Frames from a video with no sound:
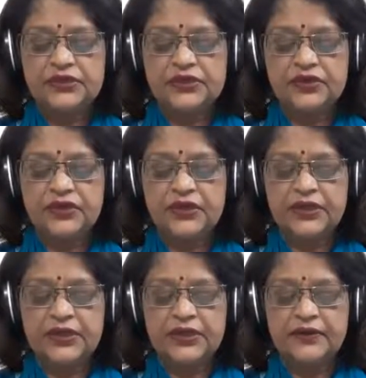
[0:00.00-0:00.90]
Gerald
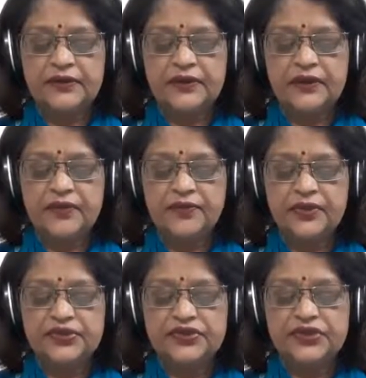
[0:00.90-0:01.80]
and
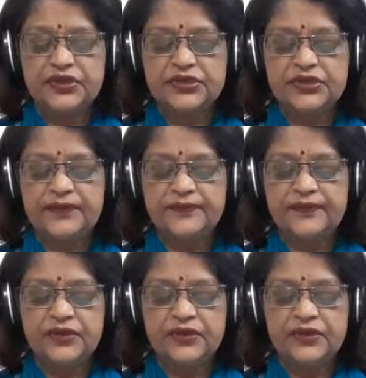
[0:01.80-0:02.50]
impersonate him.